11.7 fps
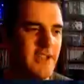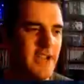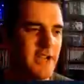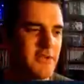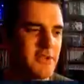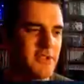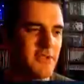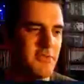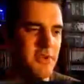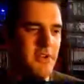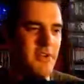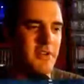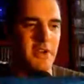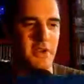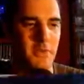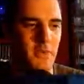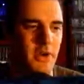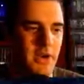How do I stop the car
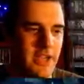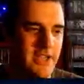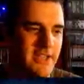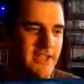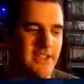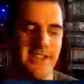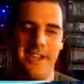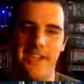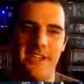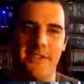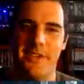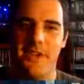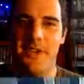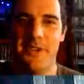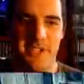going wide? I don't know.